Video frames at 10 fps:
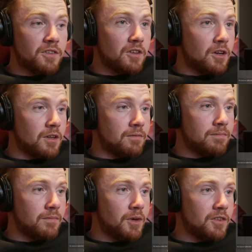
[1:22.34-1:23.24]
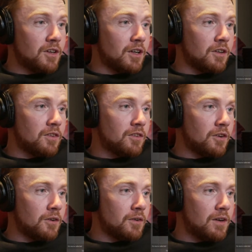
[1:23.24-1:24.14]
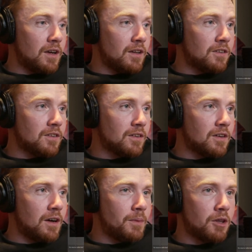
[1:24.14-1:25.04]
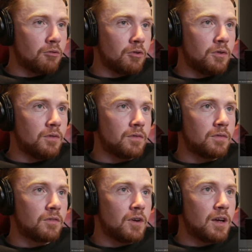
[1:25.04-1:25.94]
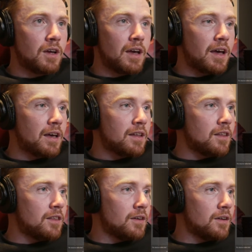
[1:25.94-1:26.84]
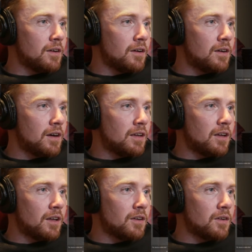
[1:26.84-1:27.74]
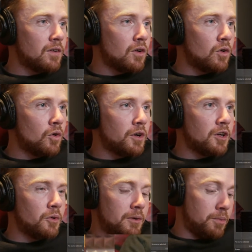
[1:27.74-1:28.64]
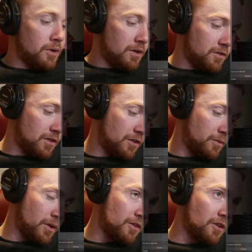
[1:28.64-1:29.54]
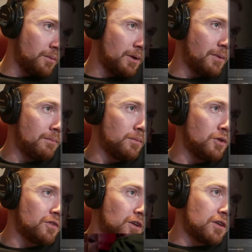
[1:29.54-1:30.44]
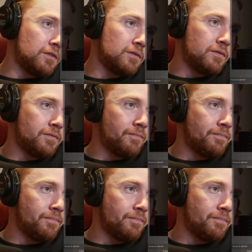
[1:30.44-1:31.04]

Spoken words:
Where's it gone? Where's it gone? So it's coming through another audio input. So this one is going to be my music.